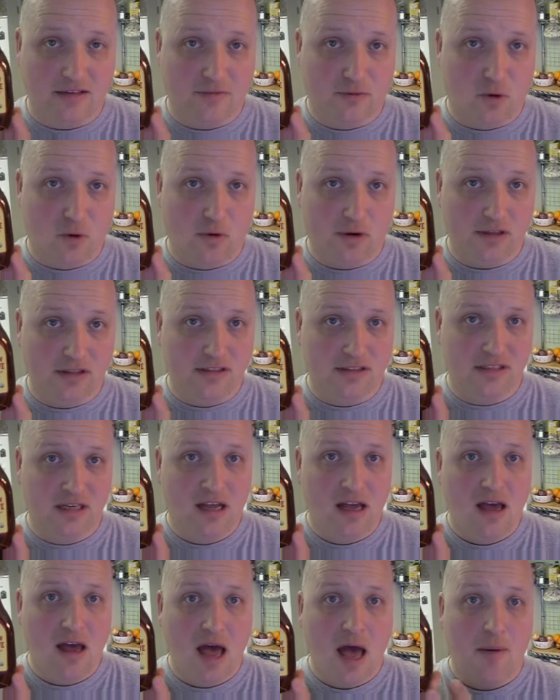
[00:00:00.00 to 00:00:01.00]
of course,
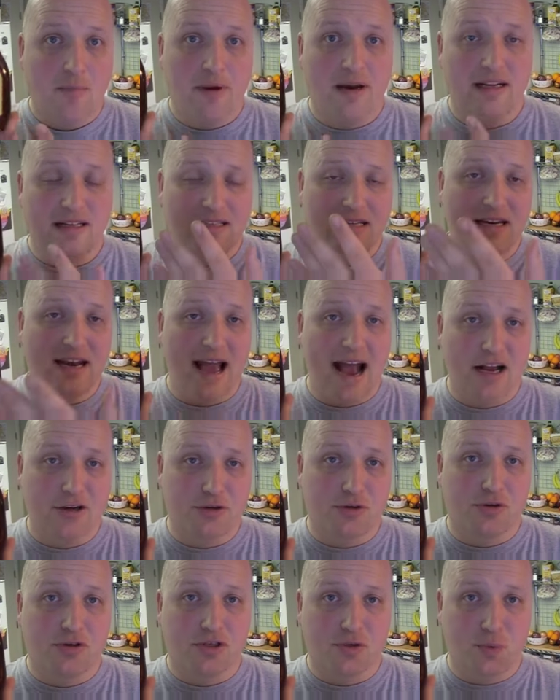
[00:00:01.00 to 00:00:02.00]
but it is a
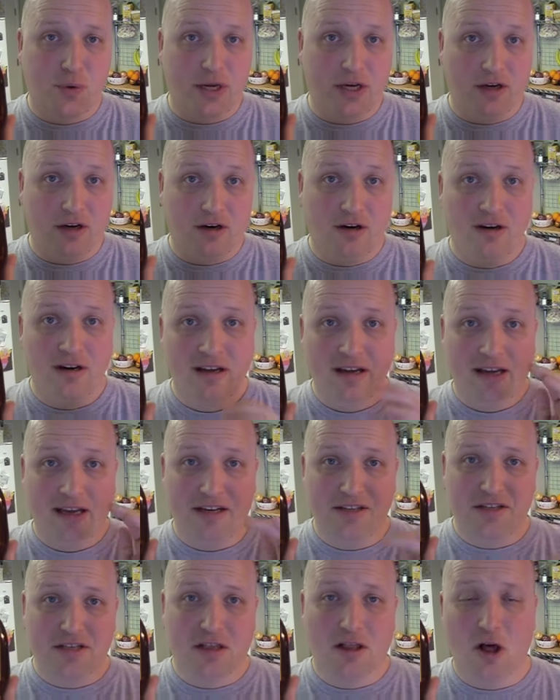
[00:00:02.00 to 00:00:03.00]
natural sweetener.
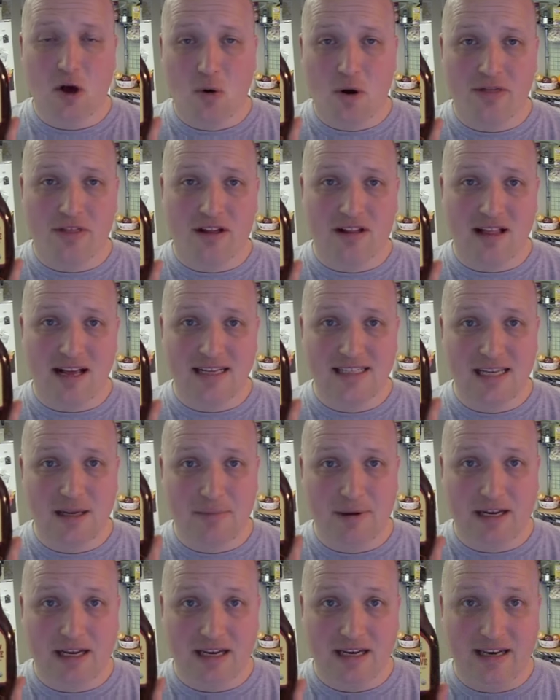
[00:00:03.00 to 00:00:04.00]
It is low on the
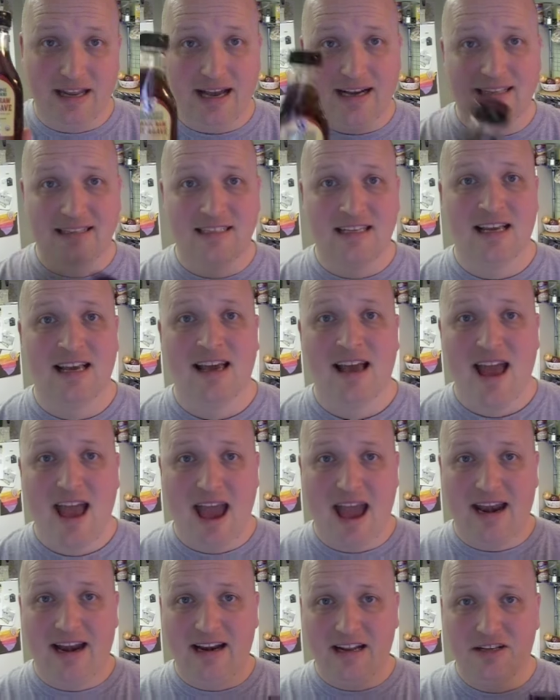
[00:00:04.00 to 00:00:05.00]
glycemic index,
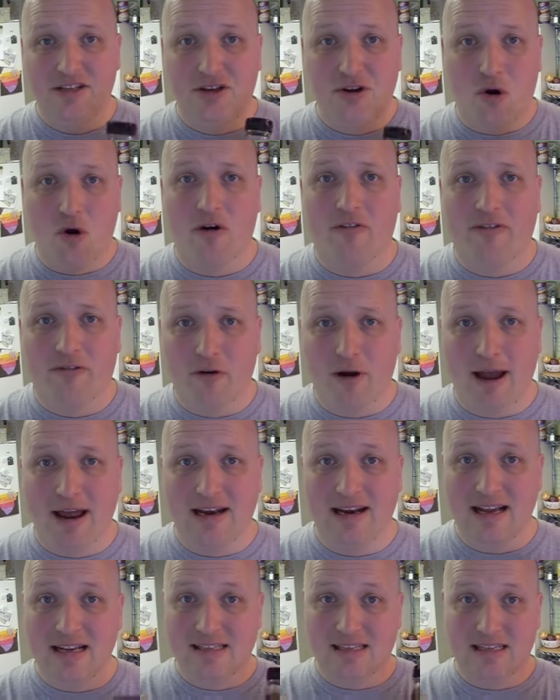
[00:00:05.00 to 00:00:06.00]
and it is your
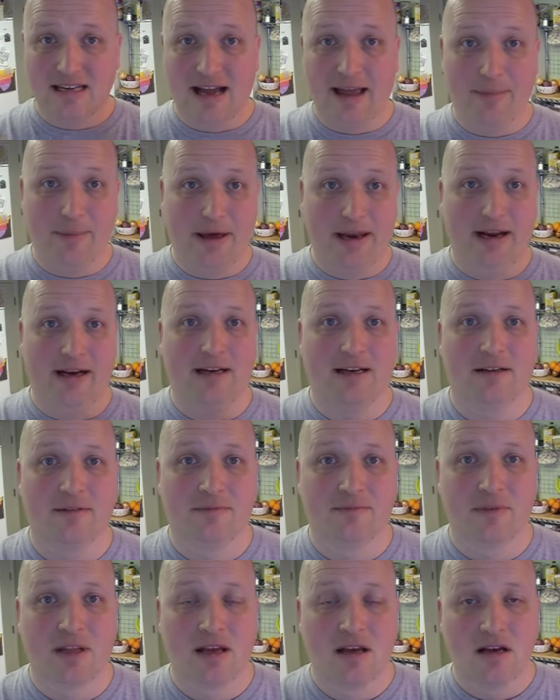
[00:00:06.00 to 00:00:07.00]
friend as a diabetic.
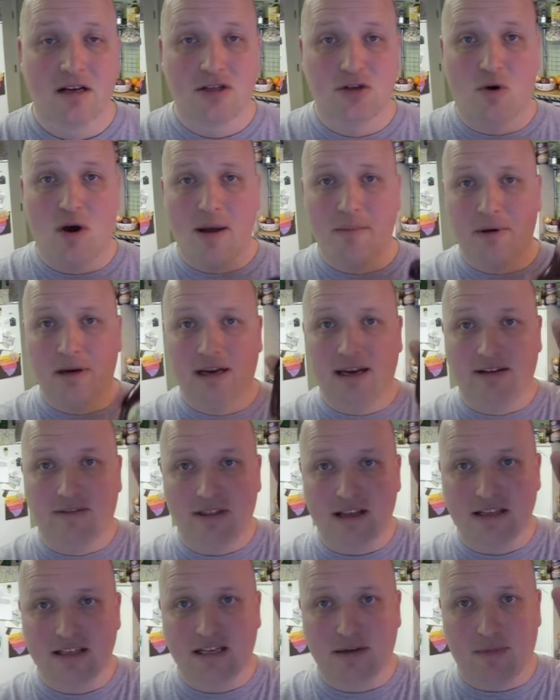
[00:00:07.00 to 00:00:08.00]
So I'm going to
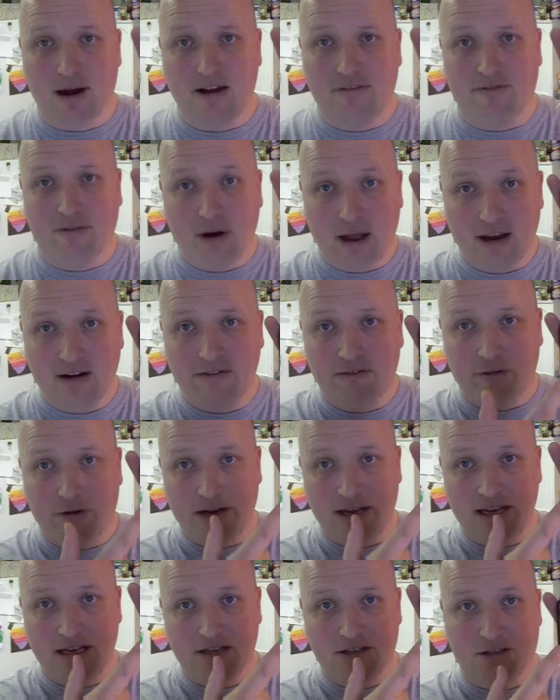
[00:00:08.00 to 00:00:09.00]
give this to my friend
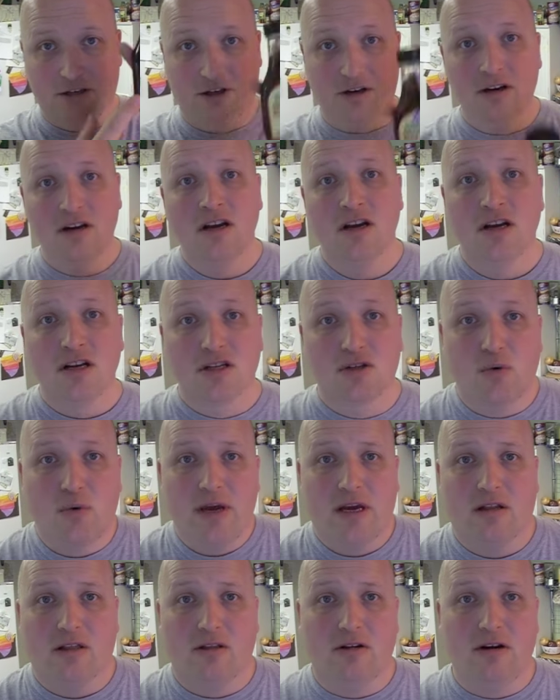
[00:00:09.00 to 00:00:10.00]
for Easter so
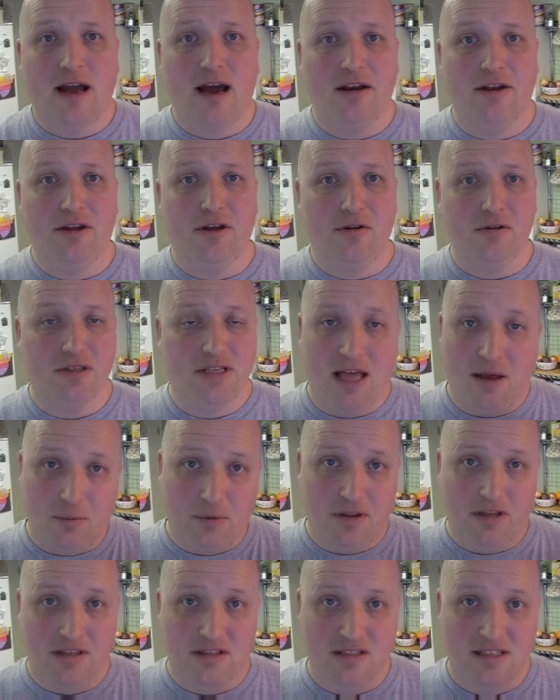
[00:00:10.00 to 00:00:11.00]
he can learn how to use that
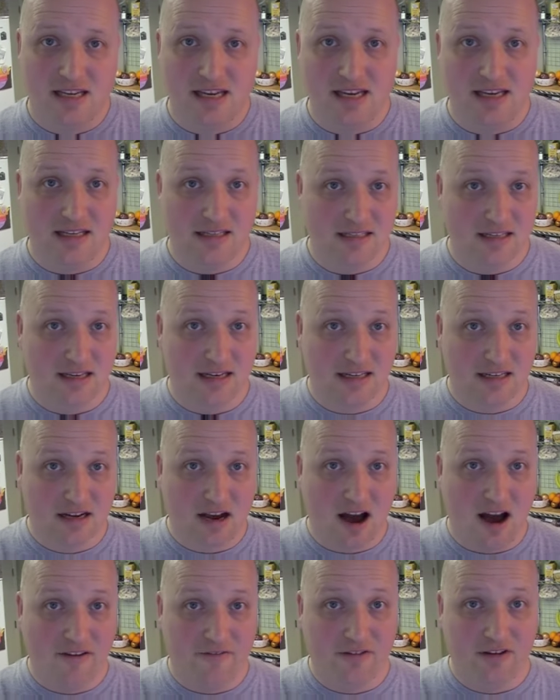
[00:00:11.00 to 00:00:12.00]
with his teas and his
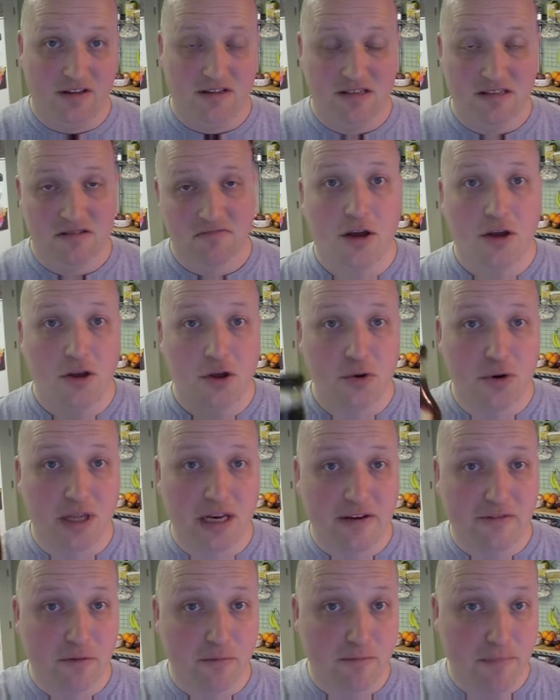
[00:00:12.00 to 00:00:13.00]
coffees. You
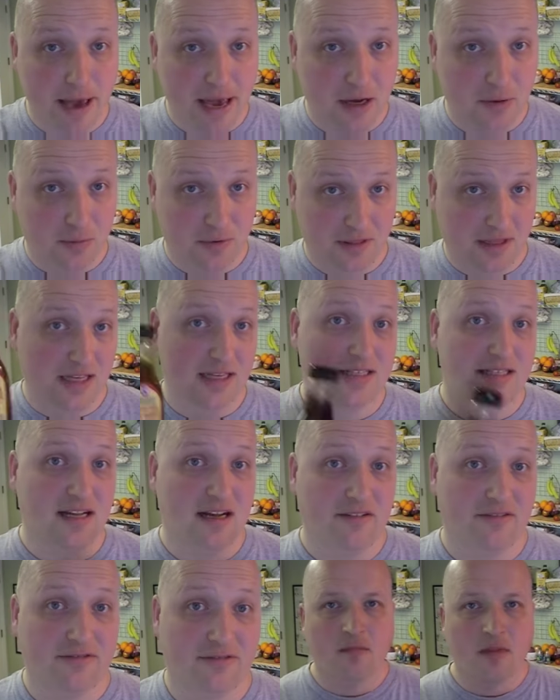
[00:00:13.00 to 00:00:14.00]
can even bake with this
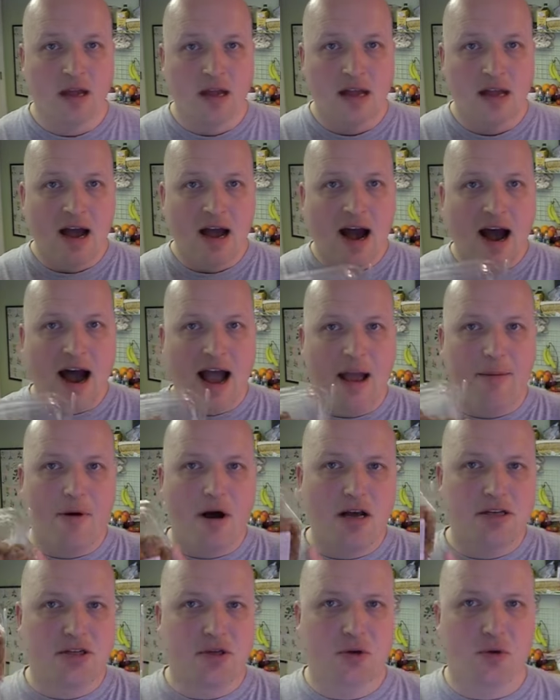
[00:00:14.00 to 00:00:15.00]
stuff. I am
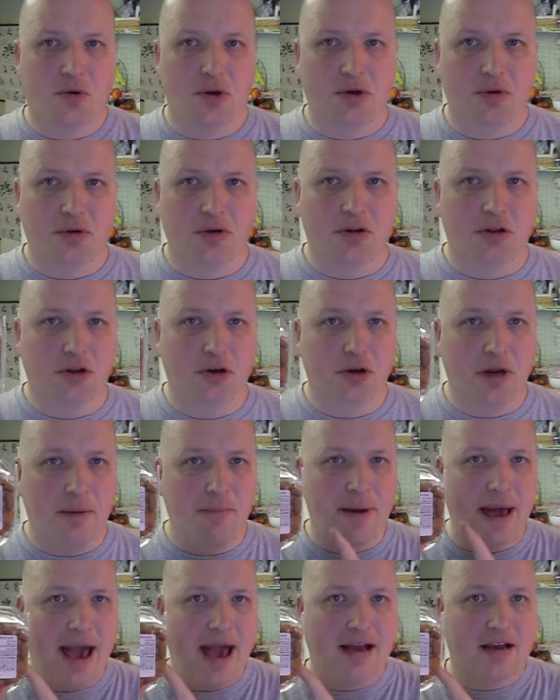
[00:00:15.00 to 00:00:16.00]
also going to include a
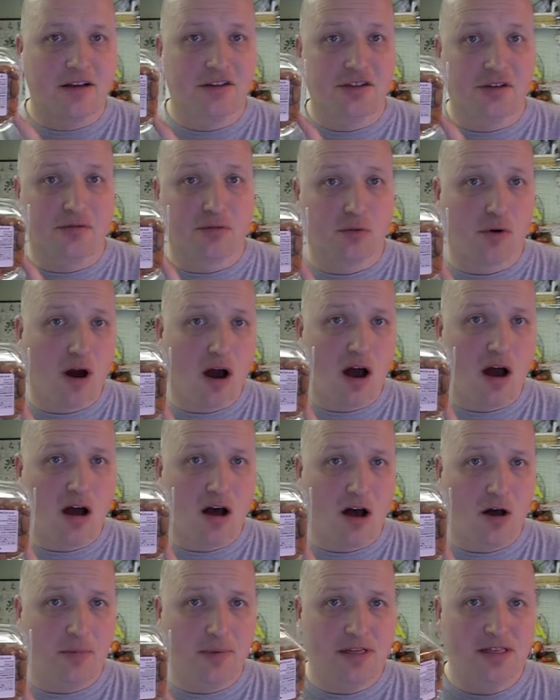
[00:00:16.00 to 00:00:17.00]
package of raw
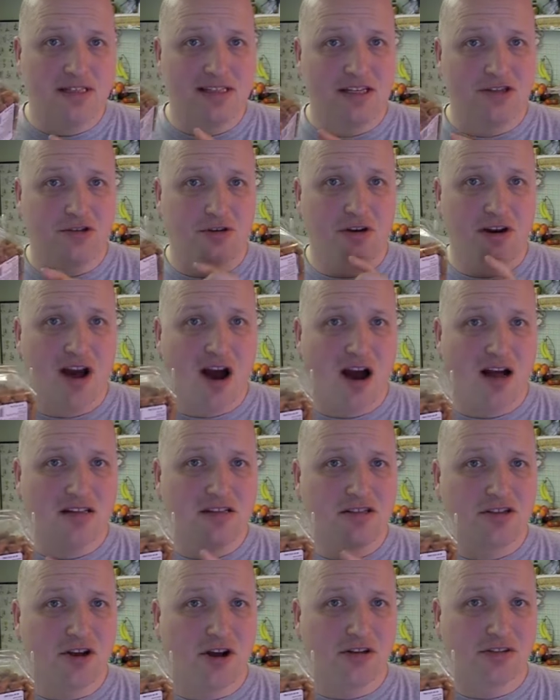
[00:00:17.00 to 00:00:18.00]
almonds. These are
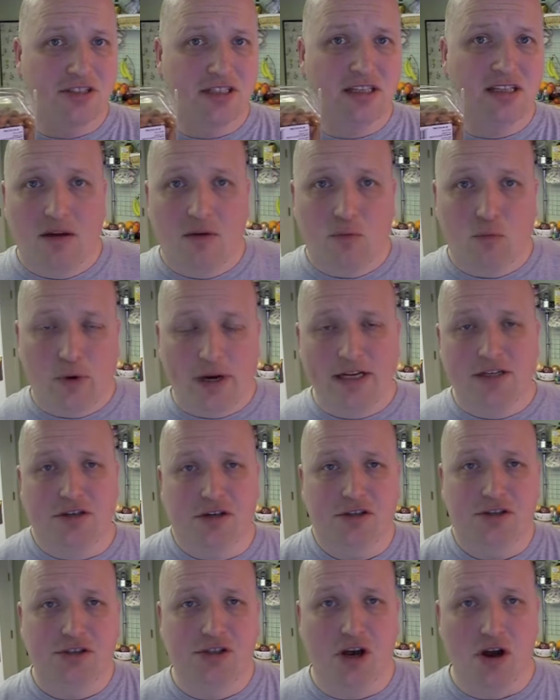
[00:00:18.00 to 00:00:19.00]
non-salted.
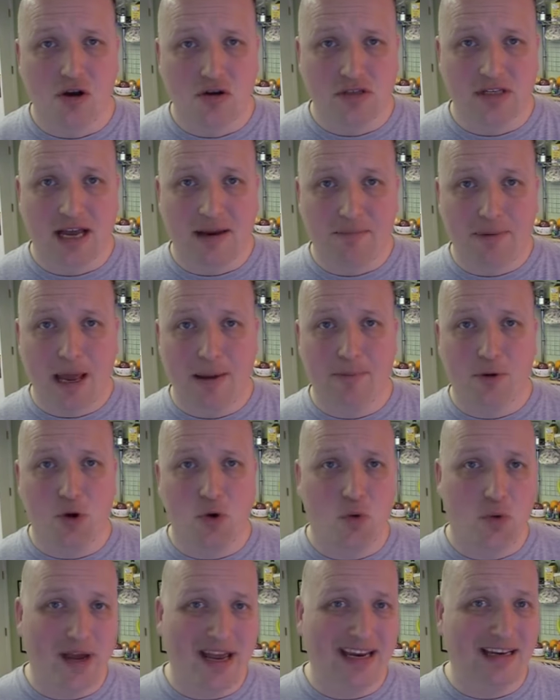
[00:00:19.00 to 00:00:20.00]
Research shows that people
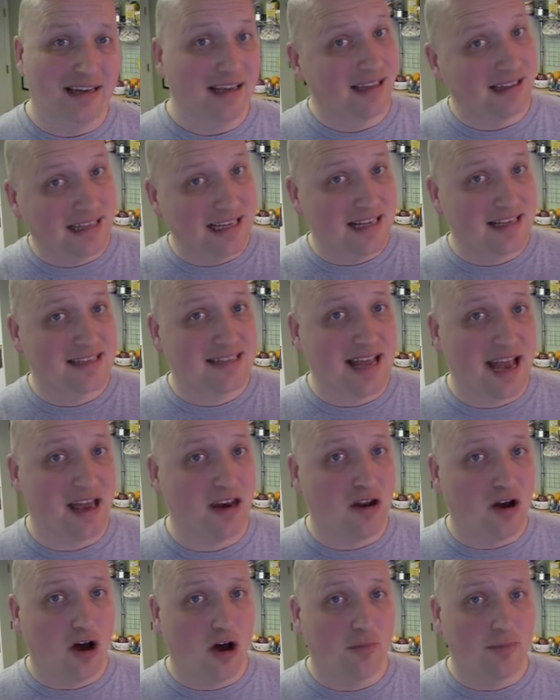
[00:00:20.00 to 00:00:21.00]
who eat at least
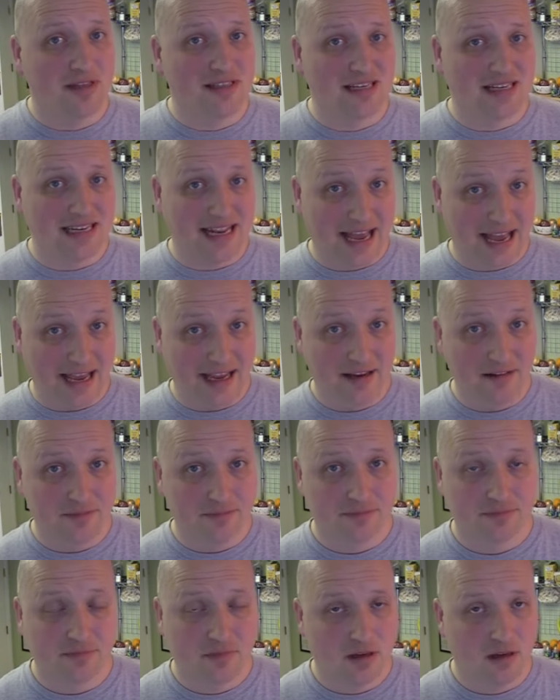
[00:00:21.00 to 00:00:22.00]
10 almonds a day,
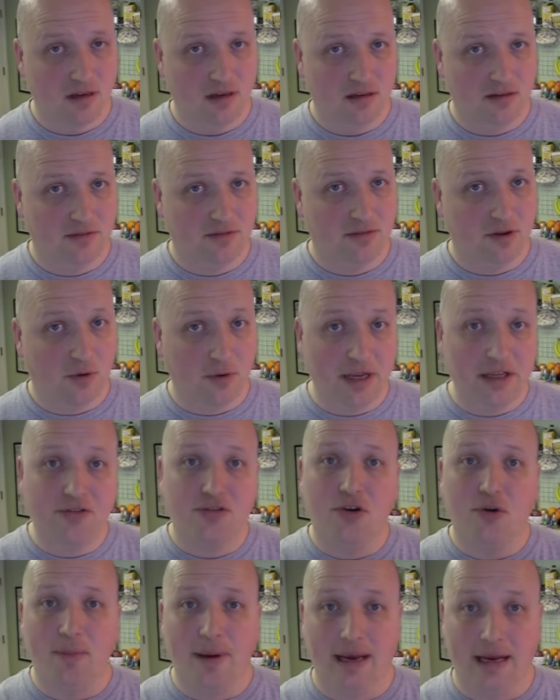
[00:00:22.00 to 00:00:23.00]
don't eat
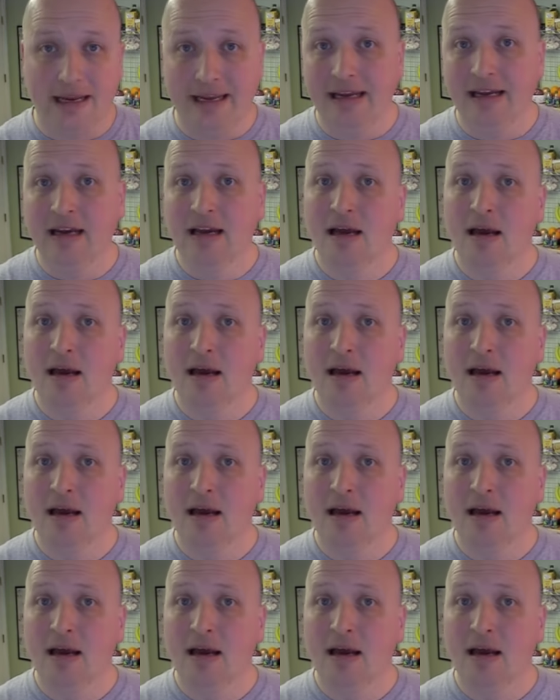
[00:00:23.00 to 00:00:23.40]
too many,